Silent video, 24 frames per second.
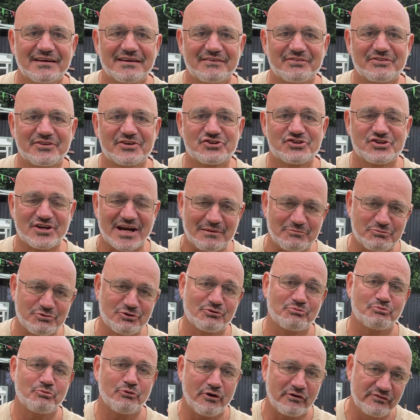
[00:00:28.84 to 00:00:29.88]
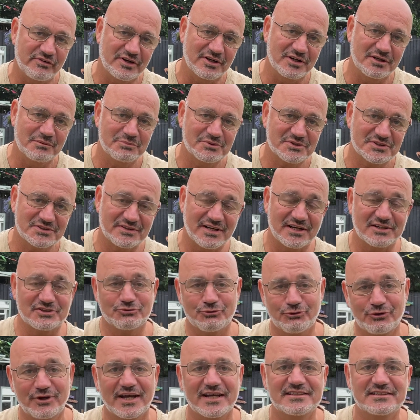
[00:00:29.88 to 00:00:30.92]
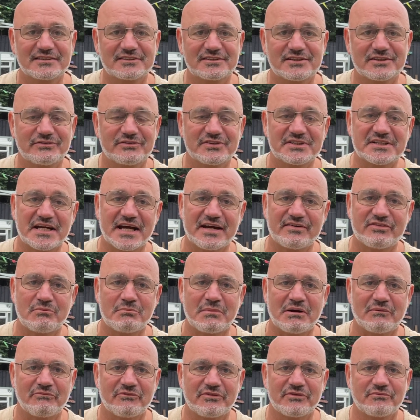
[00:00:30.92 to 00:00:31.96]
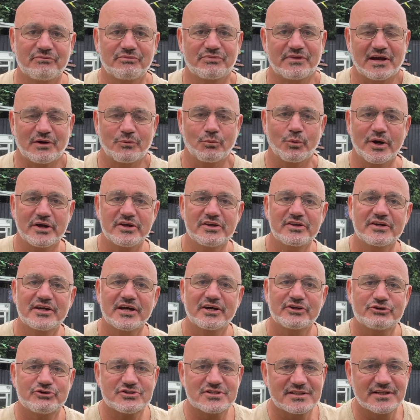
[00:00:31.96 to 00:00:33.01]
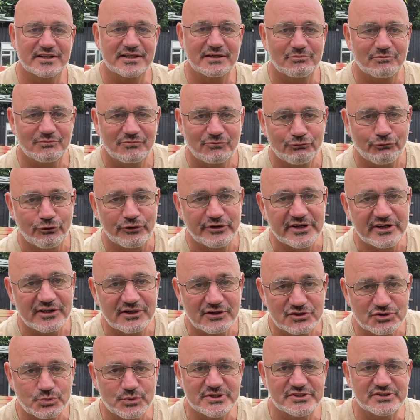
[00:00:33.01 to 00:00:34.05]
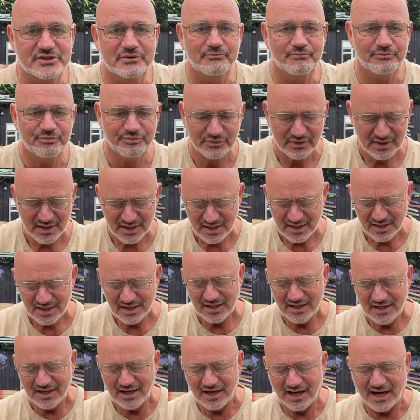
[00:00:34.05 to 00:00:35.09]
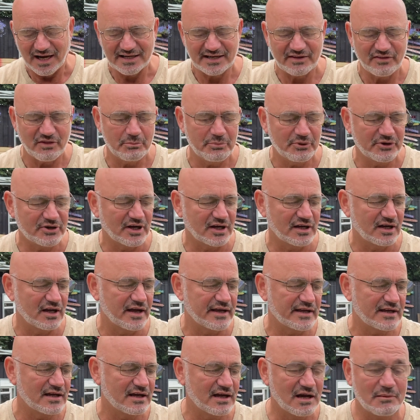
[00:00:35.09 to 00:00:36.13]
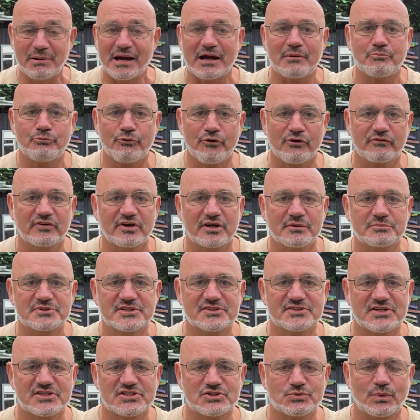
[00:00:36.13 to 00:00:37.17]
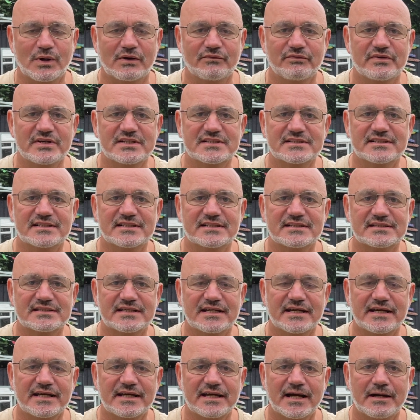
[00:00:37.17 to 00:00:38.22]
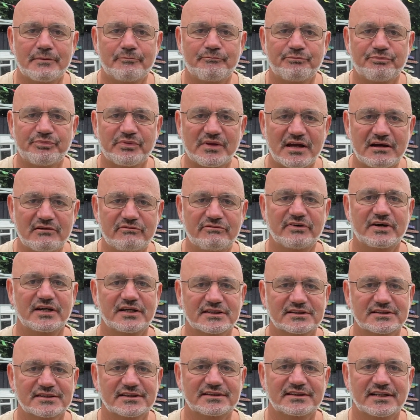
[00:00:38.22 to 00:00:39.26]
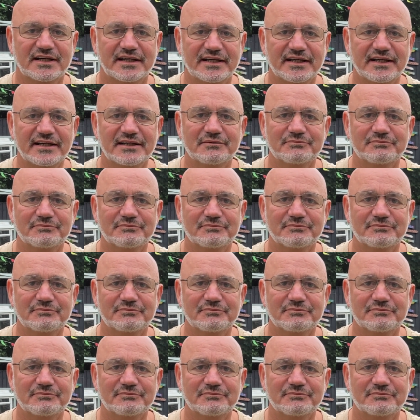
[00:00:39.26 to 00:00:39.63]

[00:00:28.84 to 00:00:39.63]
the chapter of Proverbs that's related to the day of the month. That way you go to sleep reading God's wisdom another book I like about Proverbs is this one. This is a, um, a verse a day